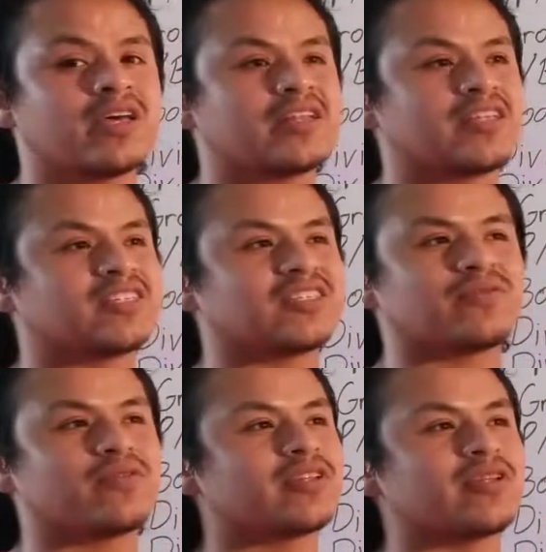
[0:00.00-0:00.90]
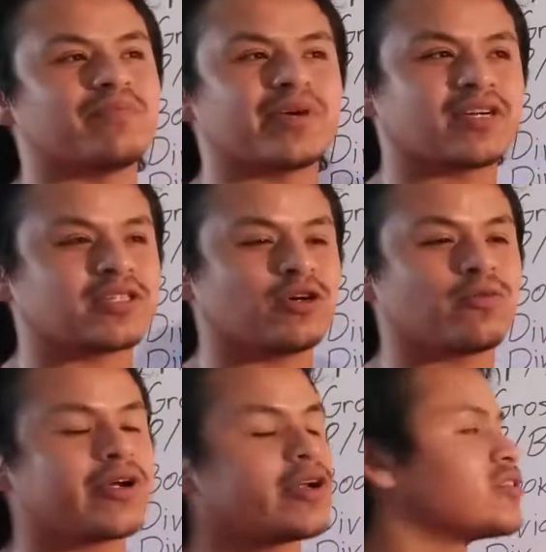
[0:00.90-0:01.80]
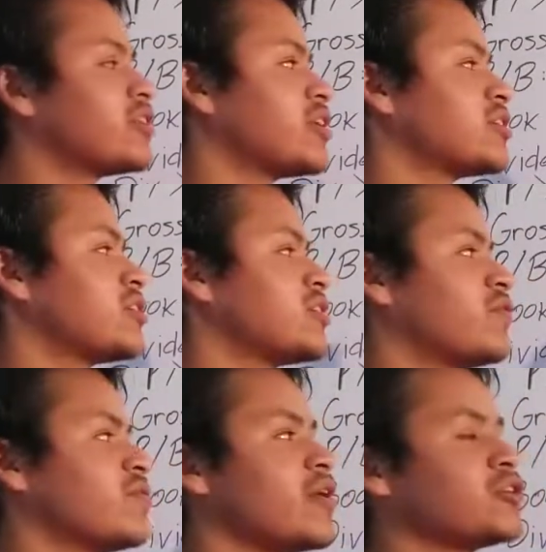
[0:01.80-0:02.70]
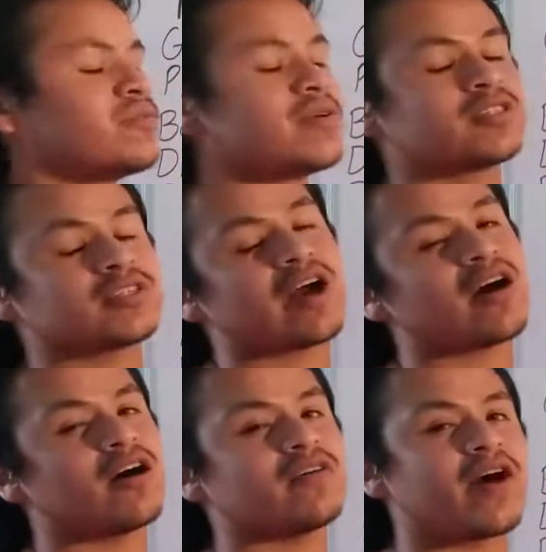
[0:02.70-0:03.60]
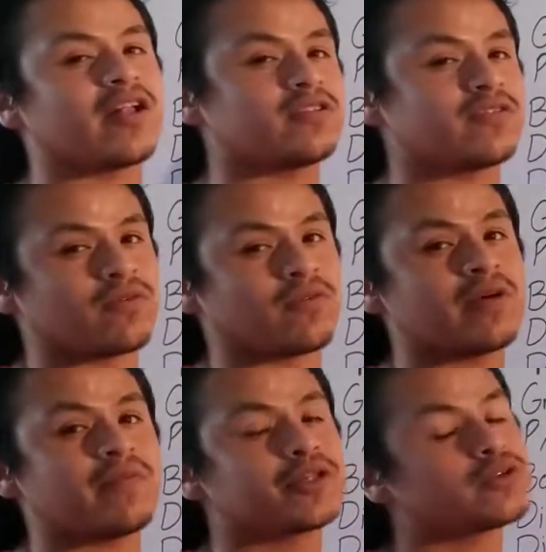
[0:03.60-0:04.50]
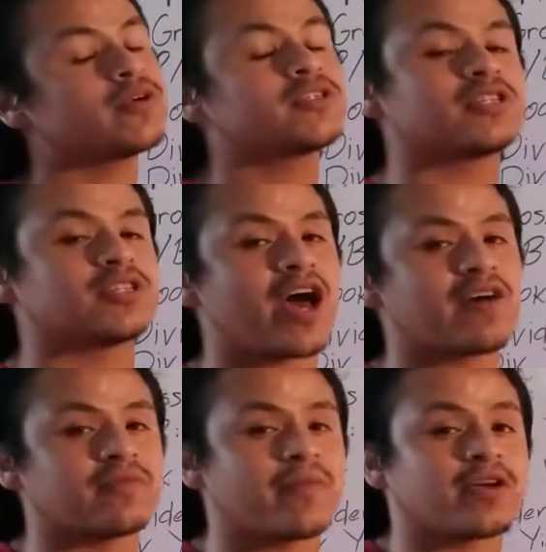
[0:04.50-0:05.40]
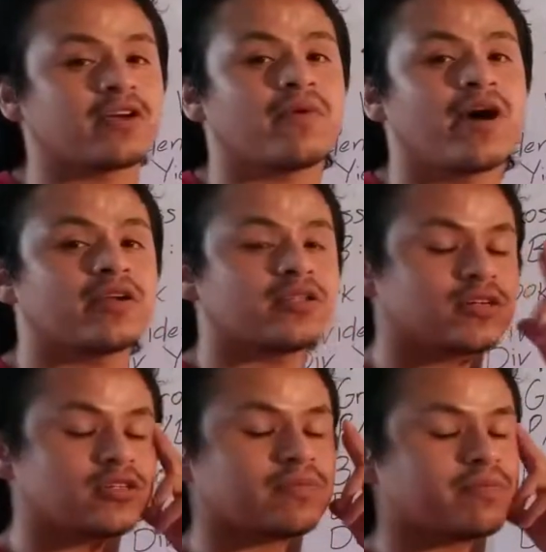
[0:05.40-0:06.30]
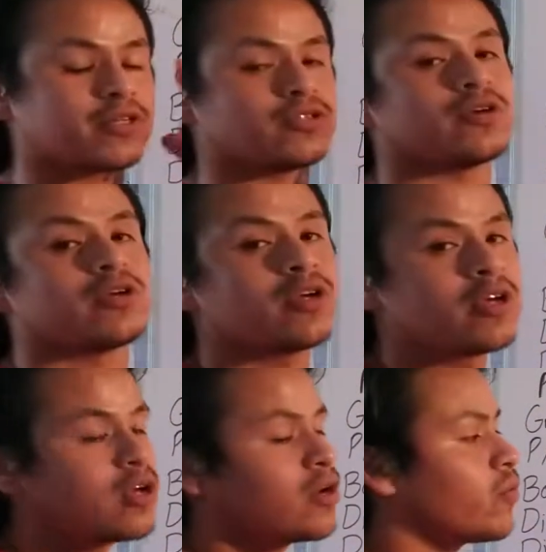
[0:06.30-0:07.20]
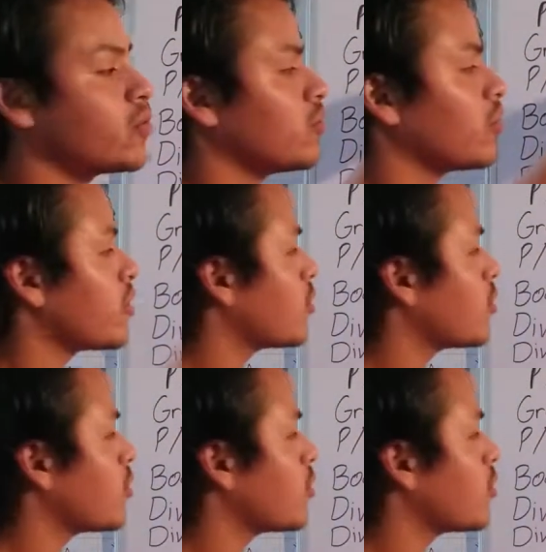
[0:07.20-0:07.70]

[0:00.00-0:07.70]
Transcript: This isn't really the biggest deal breaker because, like I said, different measurements value different way, but it's always good to have in the back of your mind, and it's good to picture it when you look at